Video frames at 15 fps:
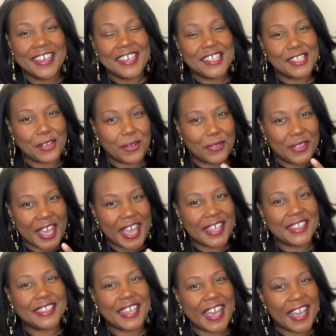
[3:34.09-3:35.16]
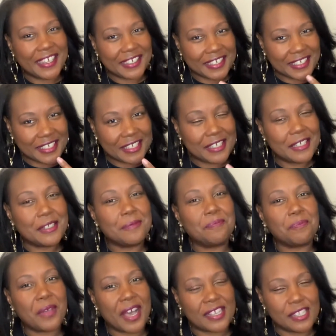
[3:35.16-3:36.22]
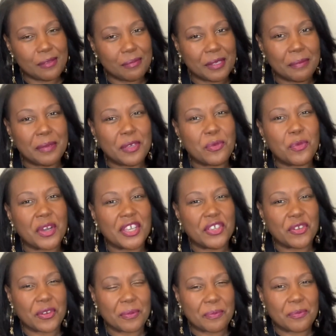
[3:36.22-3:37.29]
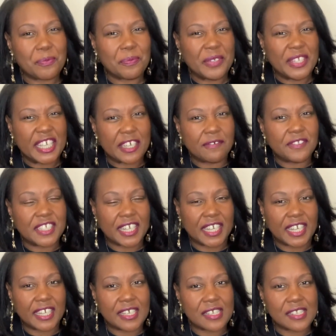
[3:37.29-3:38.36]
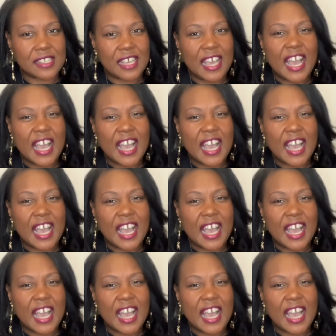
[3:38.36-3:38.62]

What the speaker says: So that could possibly be what your gifting is.